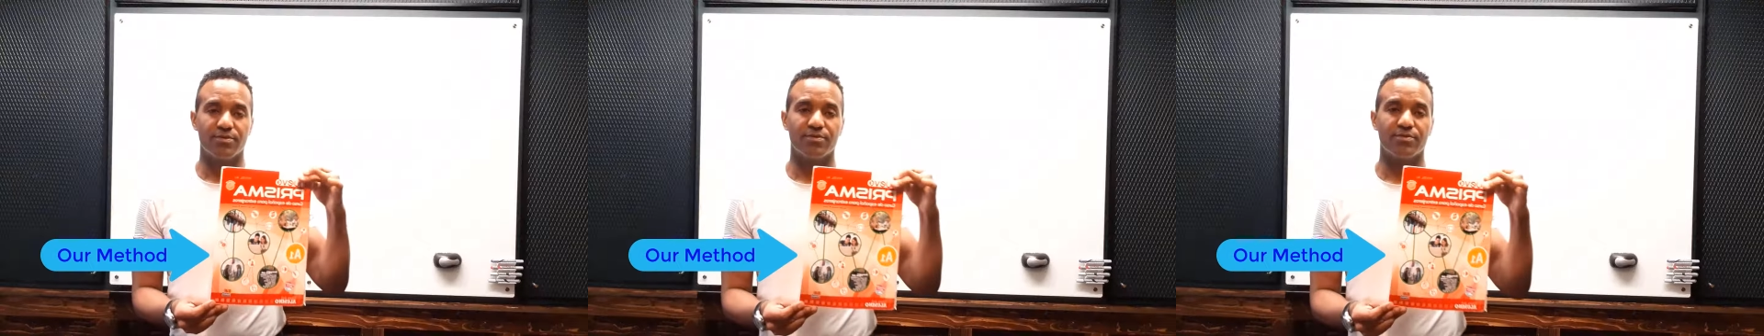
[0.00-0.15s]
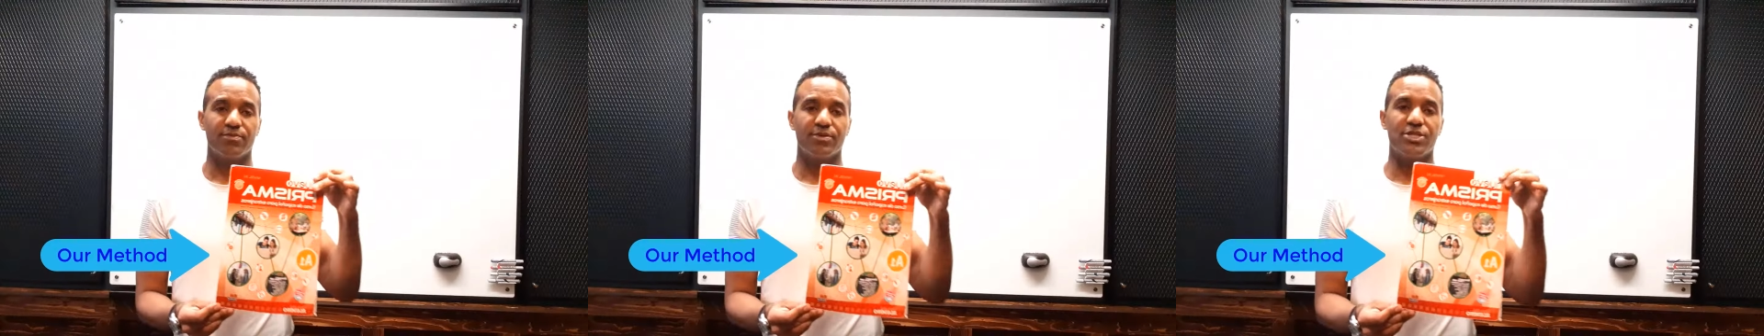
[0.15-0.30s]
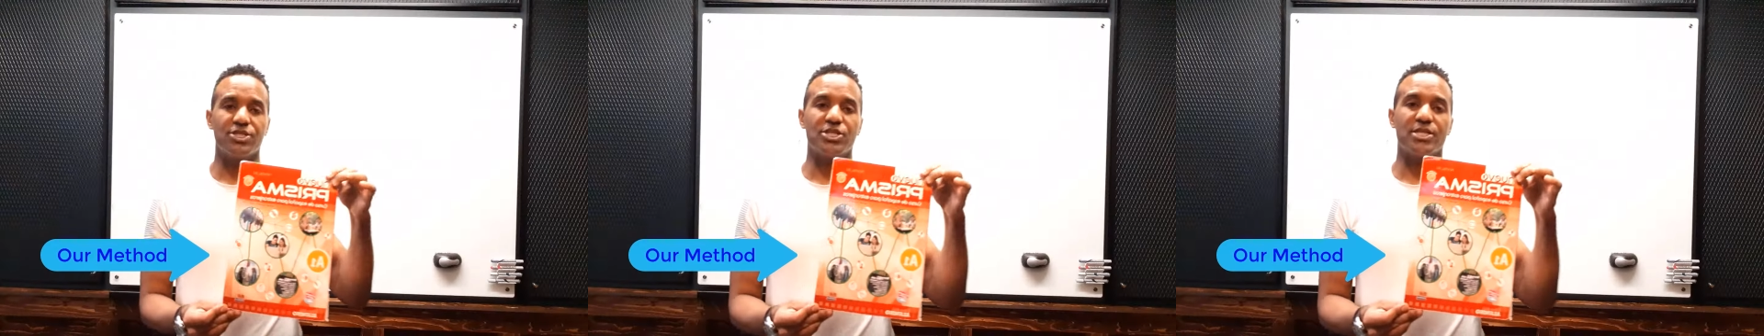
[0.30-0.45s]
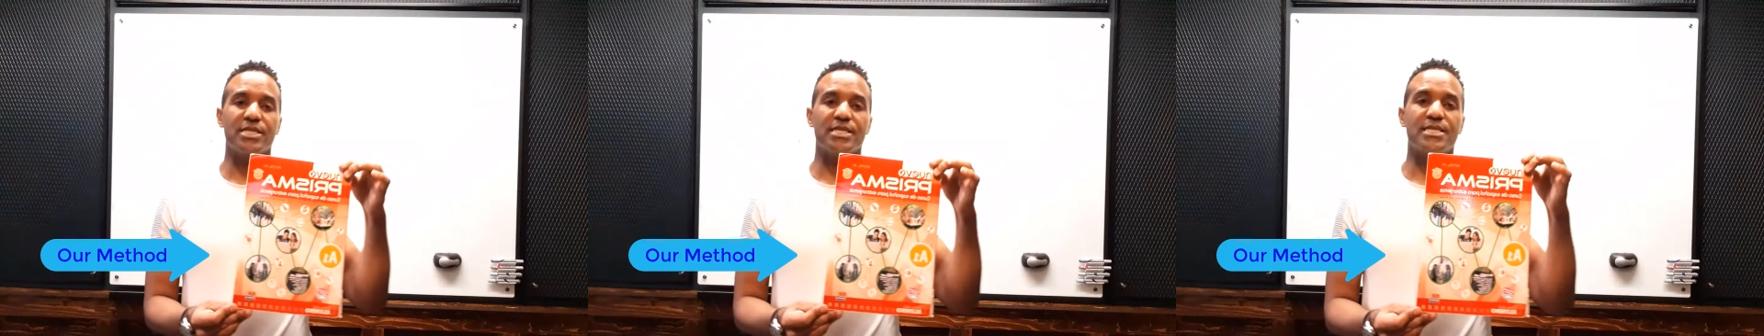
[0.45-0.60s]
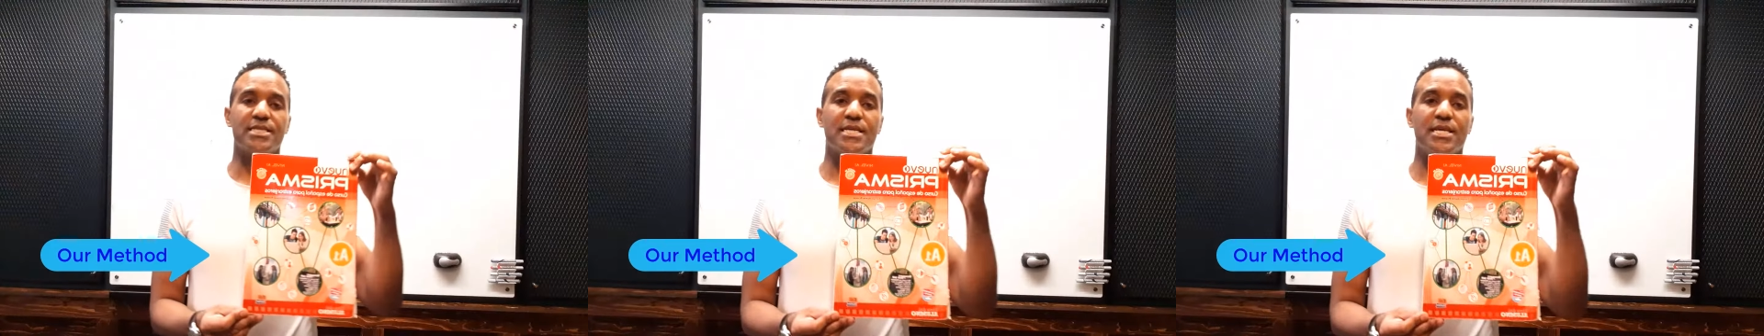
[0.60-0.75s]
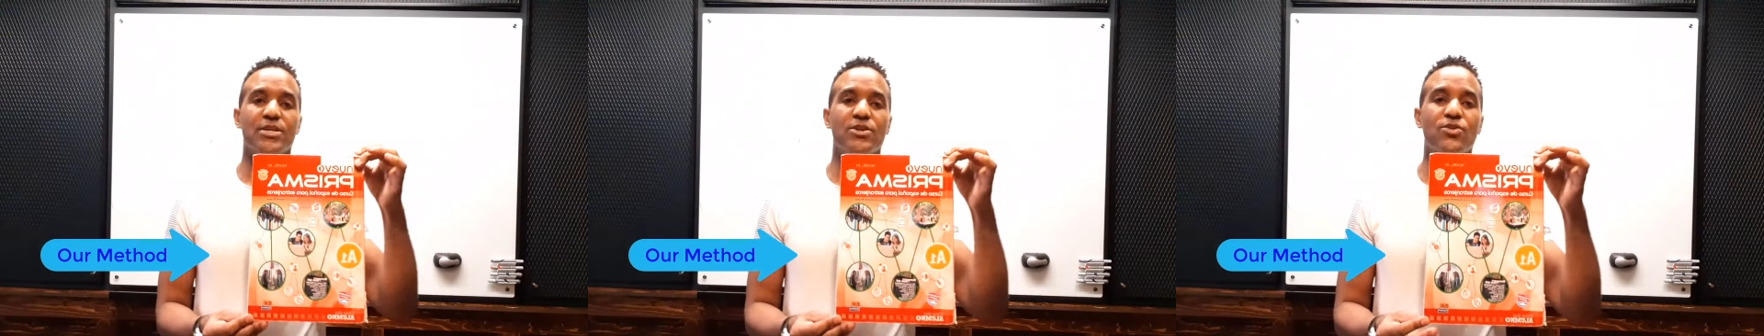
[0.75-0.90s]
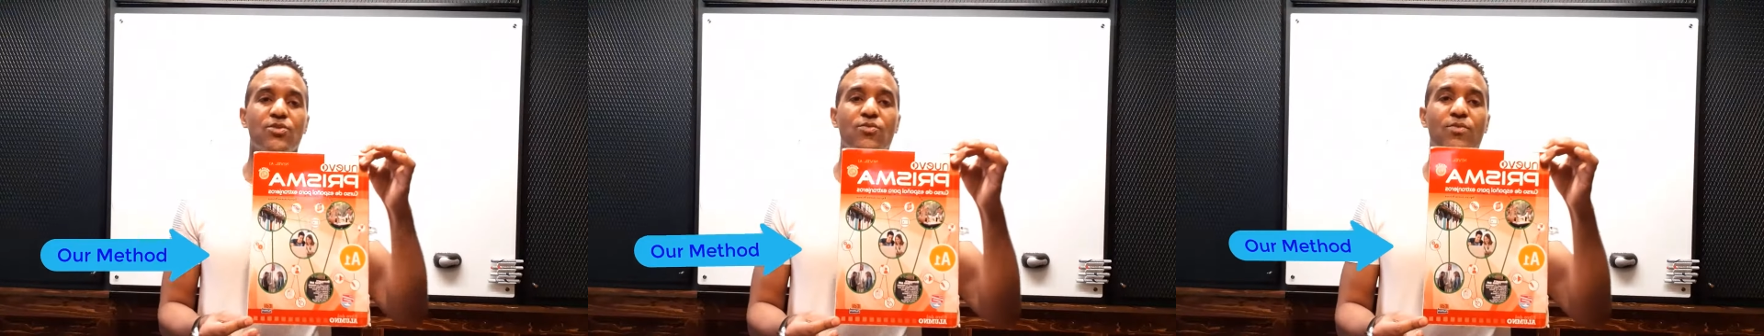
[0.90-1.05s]
which
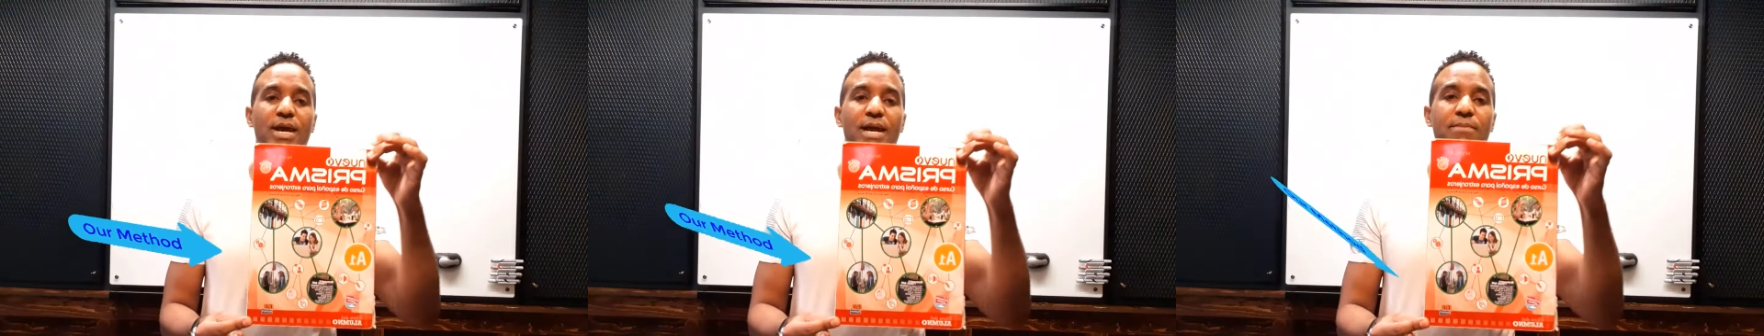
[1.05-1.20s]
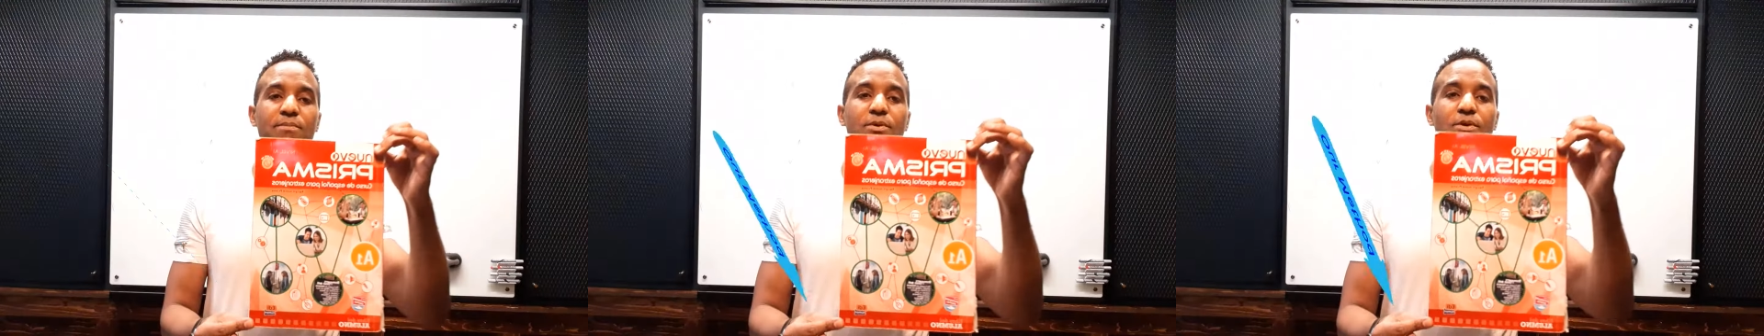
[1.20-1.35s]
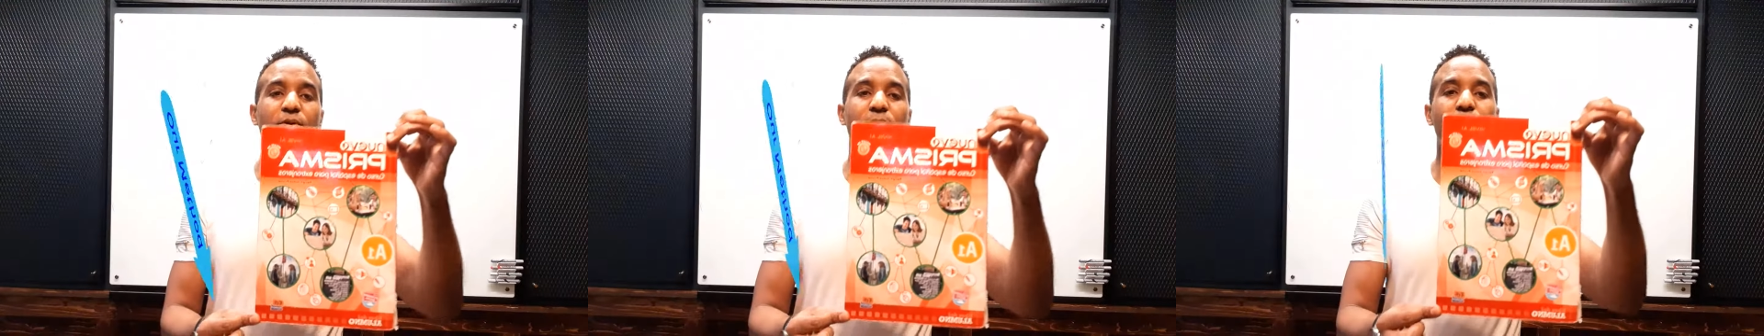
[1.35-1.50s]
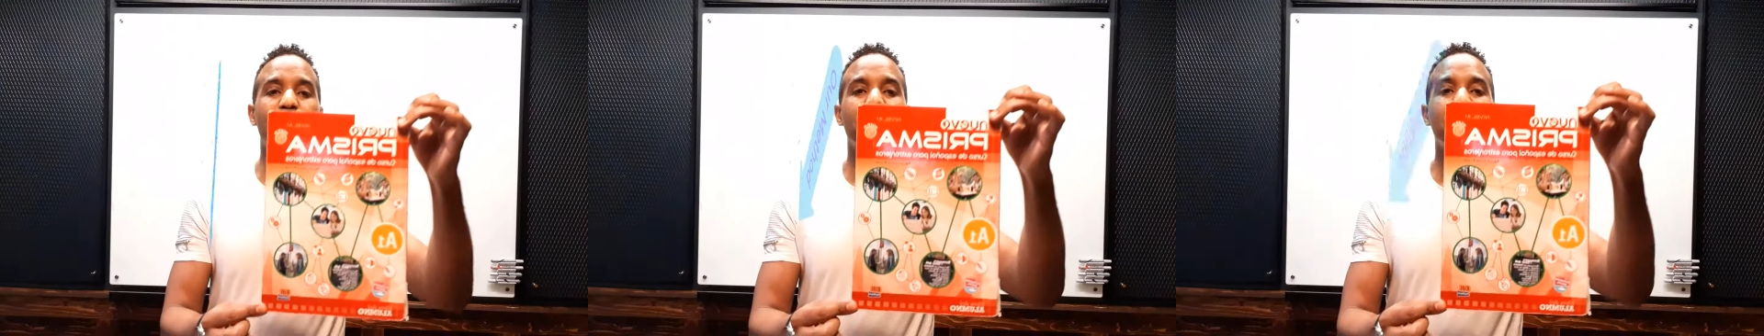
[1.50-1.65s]
is Nuevo